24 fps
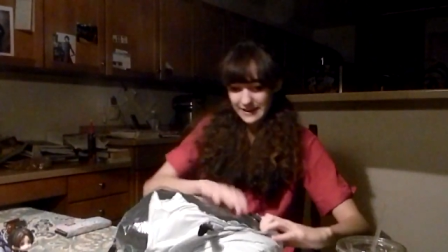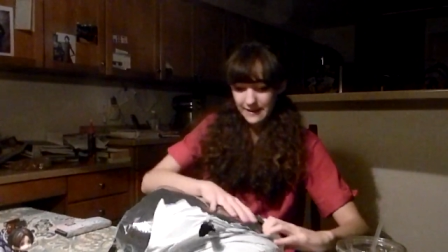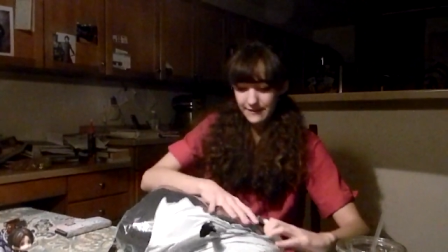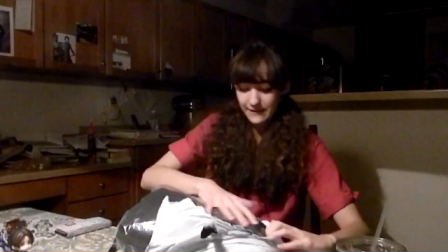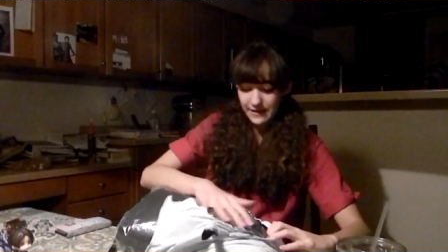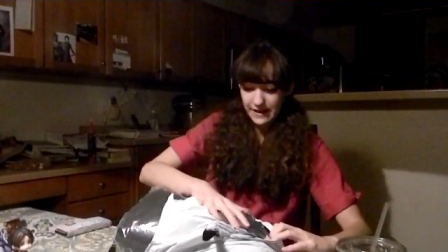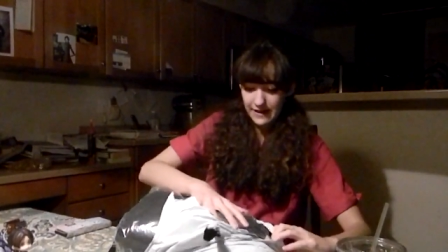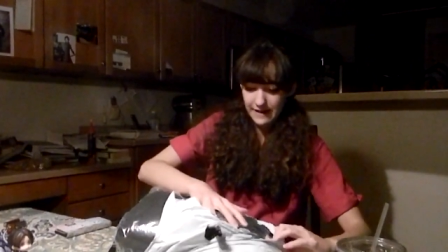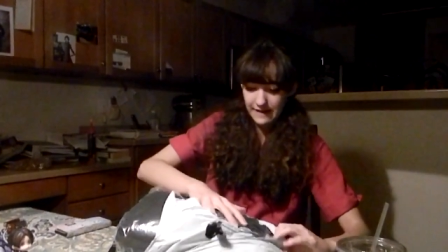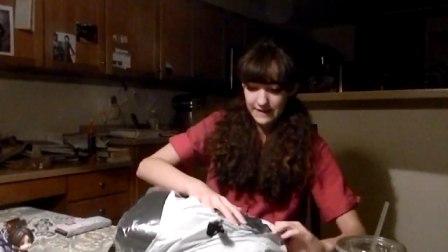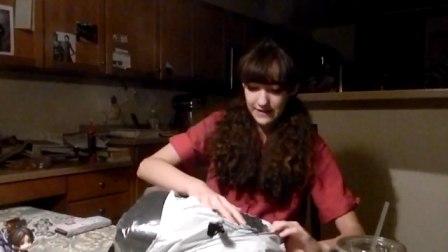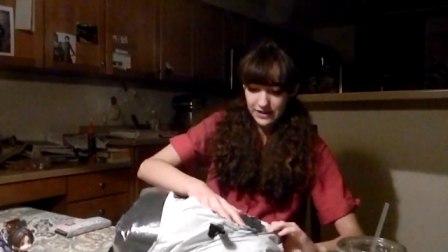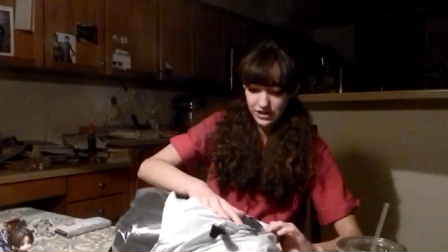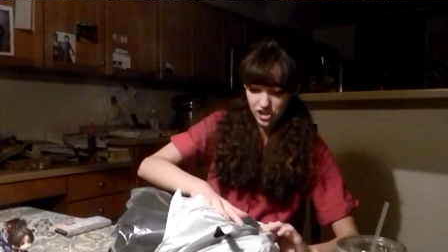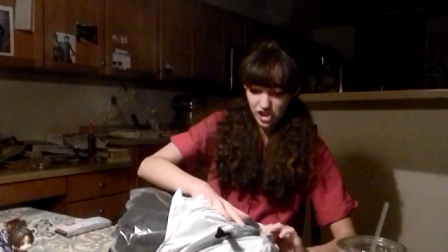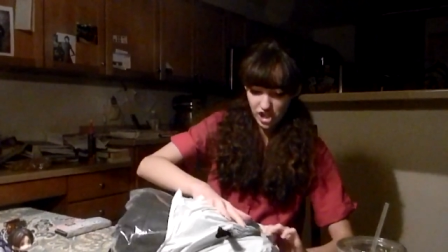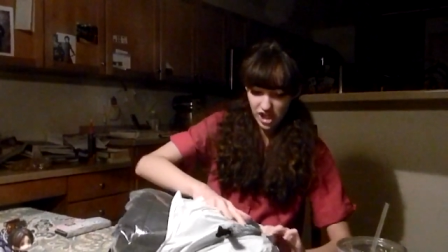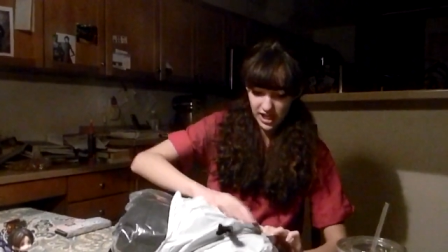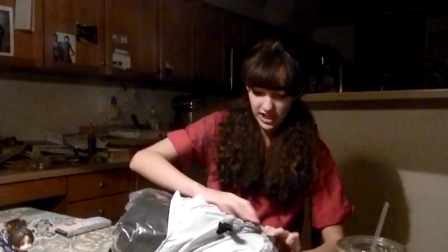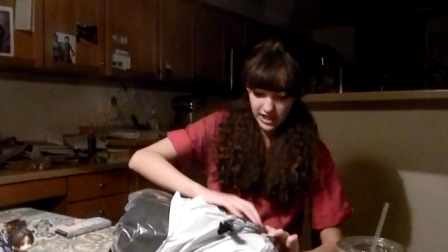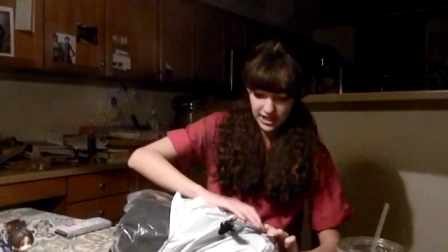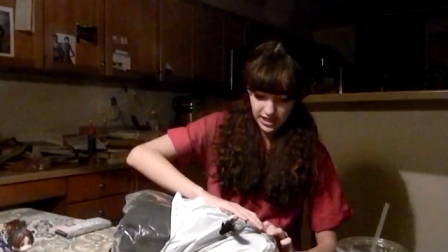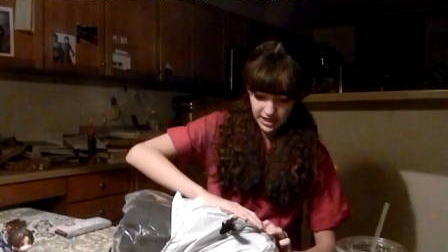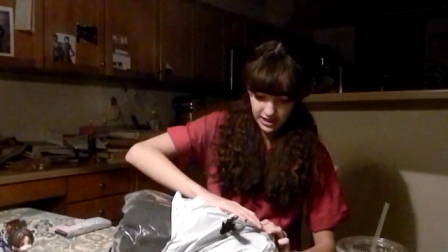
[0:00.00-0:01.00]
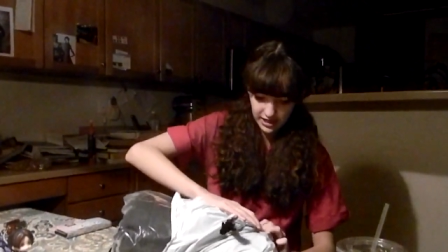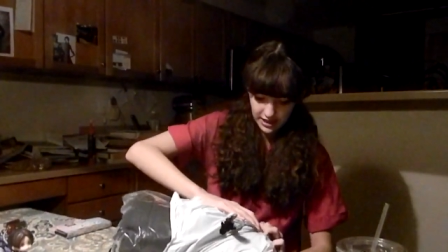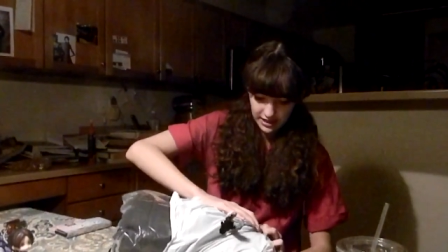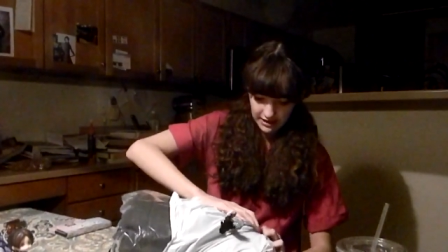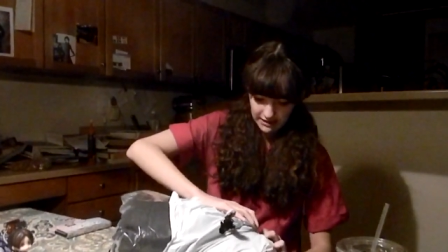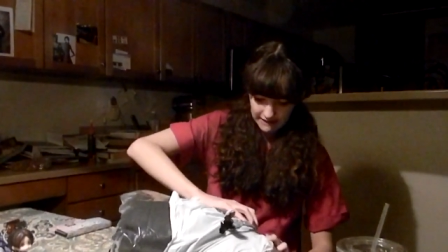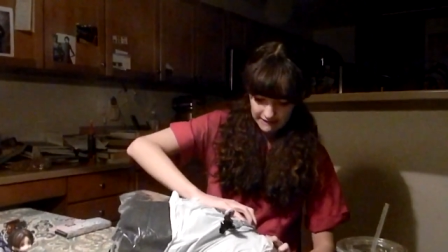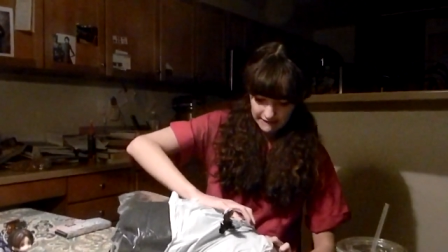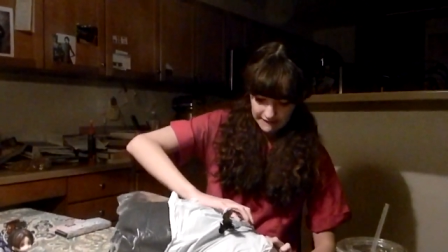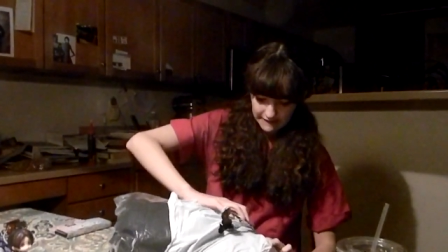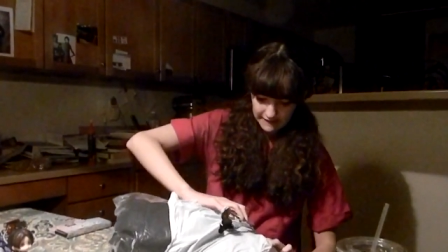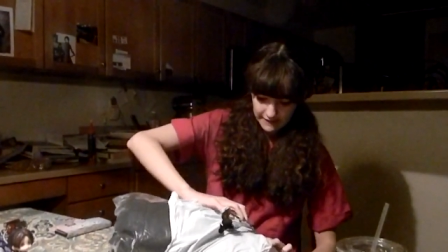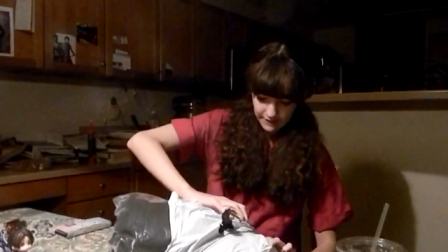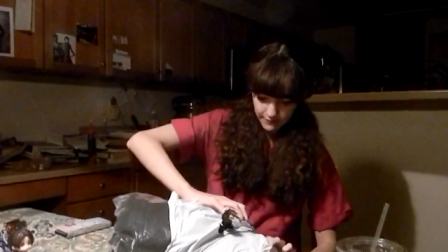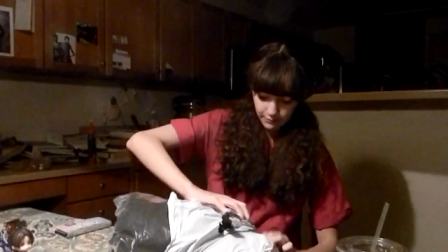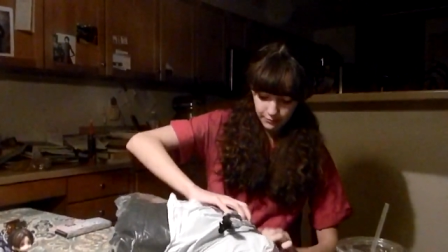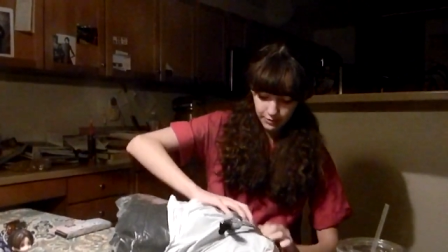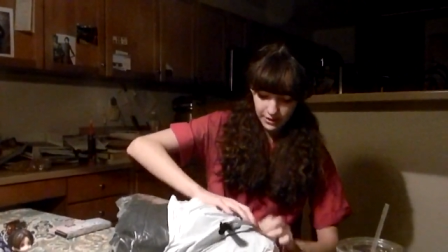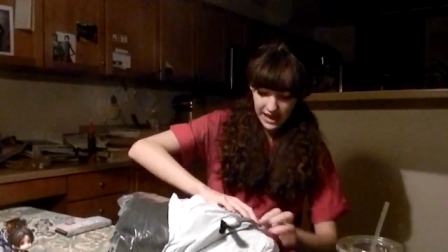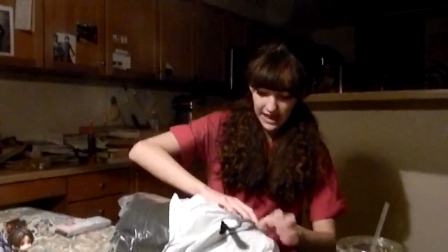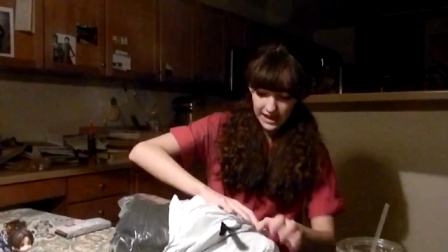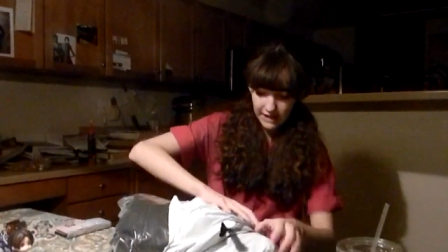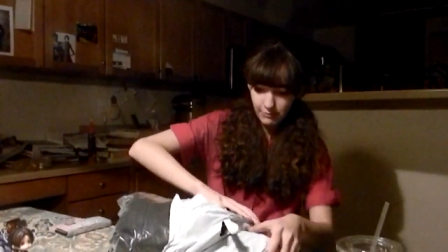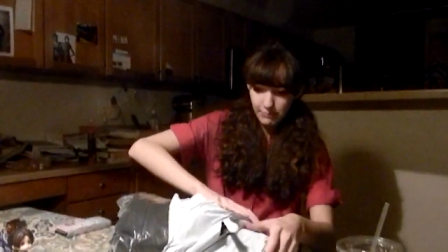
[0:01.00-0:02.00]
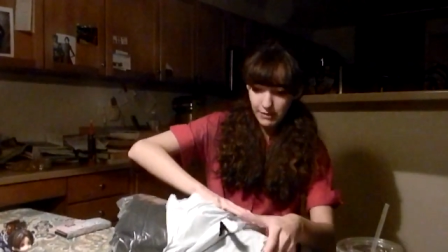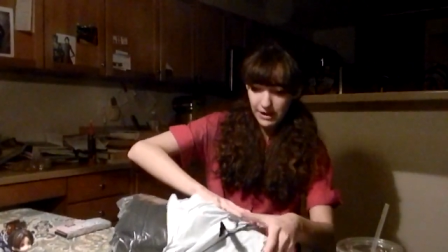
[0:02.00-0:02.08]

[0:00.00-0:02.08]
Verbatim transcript: have a giant black